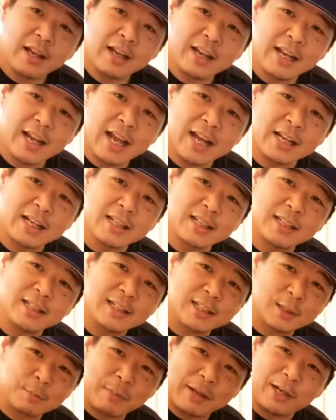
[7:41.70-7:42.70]
Yeah,
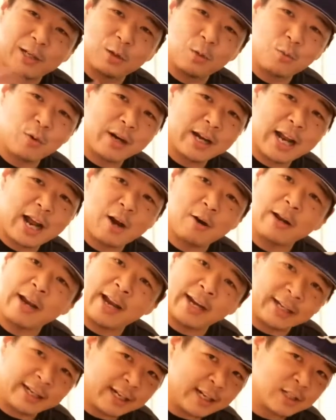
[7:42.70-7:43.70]
the speaker went out,
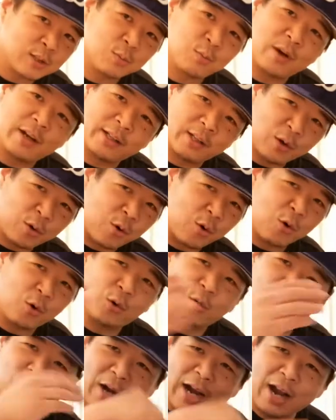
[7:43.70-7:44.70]
and guess what? The
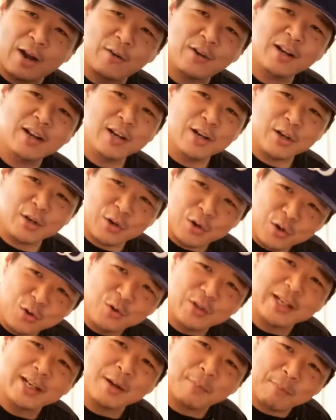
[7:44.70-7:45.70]
whole crowd
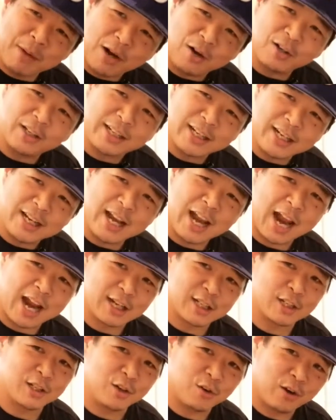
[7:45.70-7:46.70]
knew the American
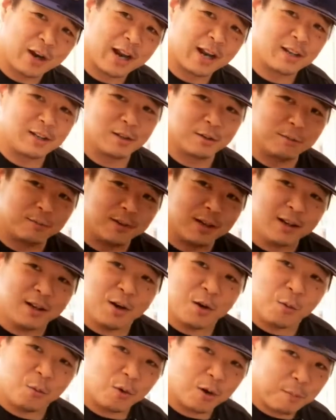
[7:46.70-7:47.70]
national anthem,
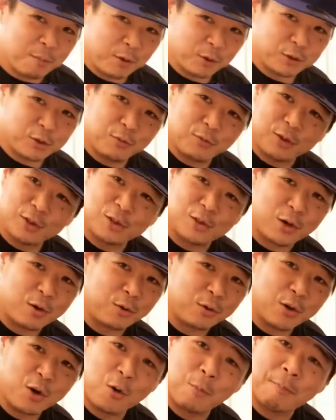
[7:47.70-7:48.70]
where most of us
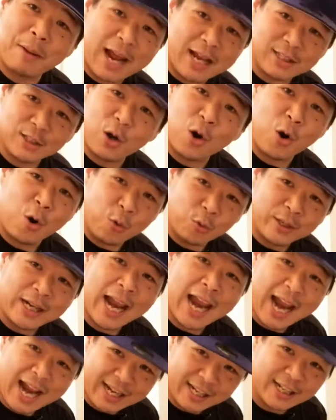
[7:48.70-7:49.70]
don't know past "Oh
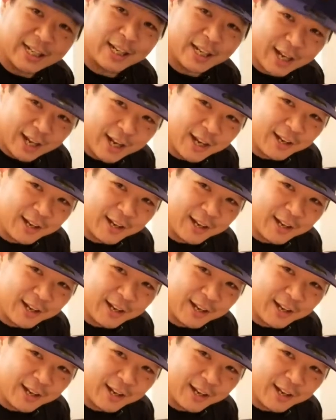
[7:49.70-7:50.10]
Canada,"